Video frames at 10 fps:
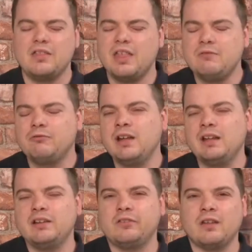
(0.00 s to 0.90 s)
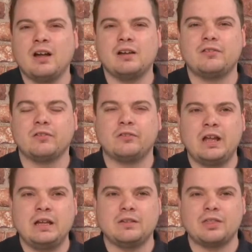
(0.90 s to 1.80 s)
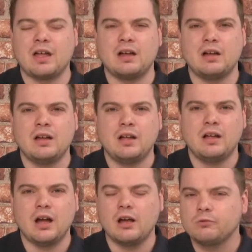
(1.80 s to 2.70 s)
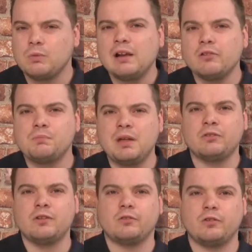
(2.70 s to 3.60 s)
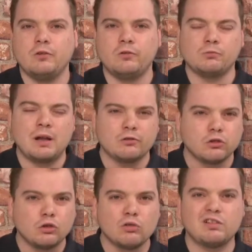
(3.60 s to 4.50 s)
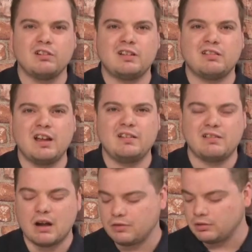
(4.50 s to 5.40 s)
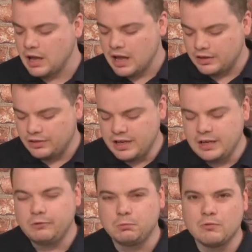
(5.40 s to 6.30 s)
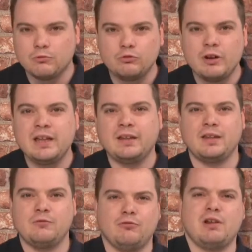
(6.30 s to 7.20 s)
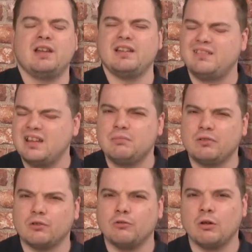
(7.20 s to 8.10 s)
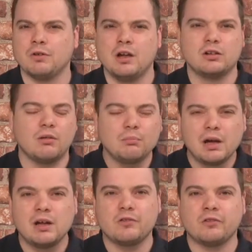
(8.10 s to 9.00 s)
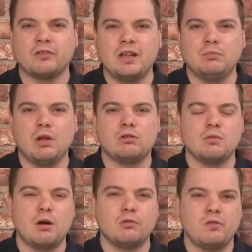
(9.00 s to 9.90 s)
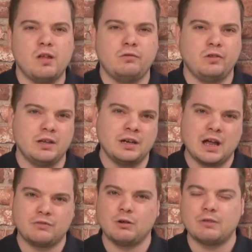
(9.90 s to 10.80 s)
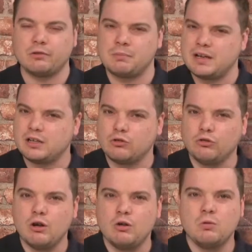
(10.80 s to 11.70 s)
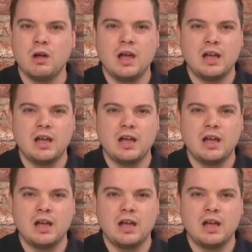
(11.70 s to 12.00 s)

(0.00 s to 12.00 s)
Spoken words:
They really started to see that as well as business use, as well as luxury train travel, these were really, really cheap to run. Compared to steam locomotives, you didn't have to have as many crew.